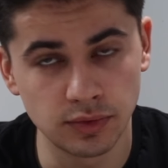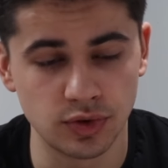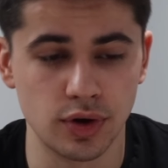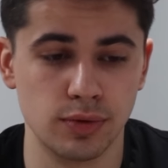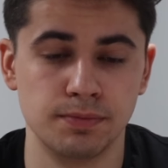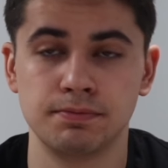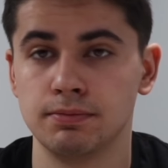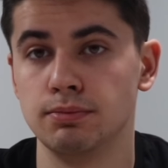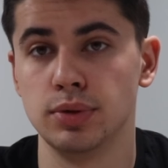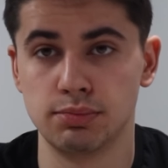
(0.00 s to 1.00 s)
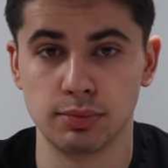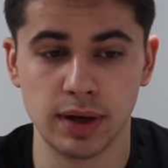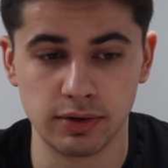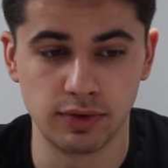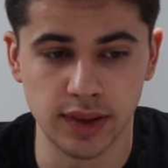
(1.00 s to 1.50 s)
so be
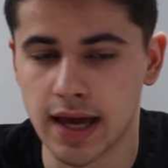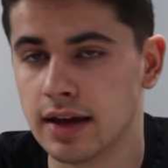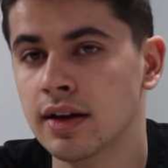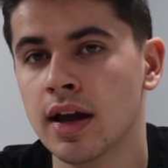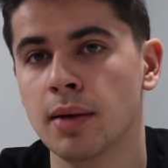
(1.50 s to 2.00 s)
prepared for that.